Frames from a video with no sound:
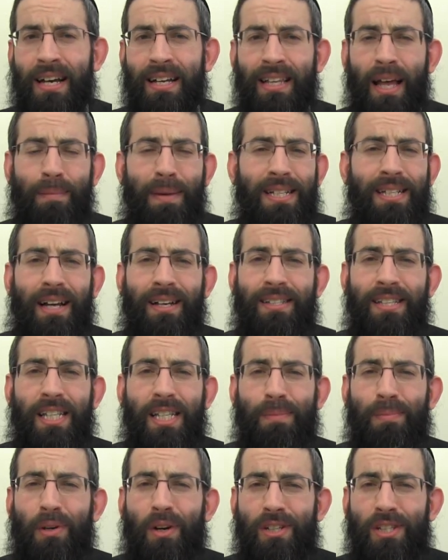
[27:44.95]
That makes
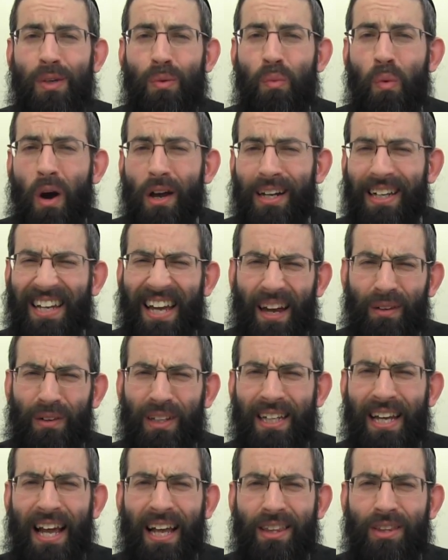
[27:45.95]
chatzitza because the water can't
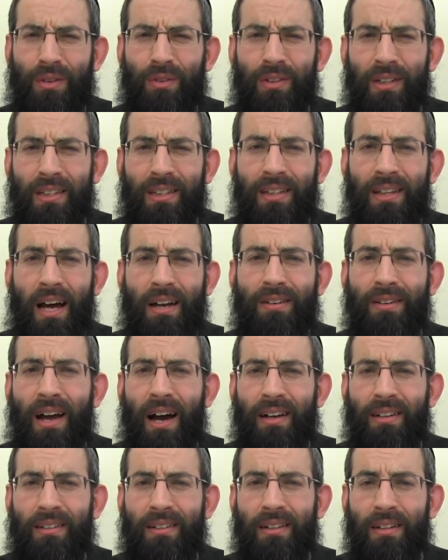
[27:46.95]
really enter into that
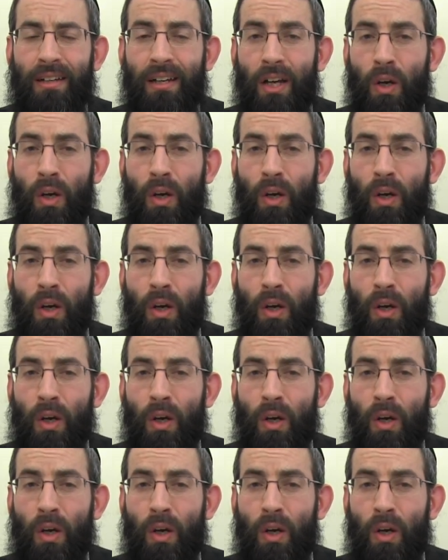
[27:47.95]
knot.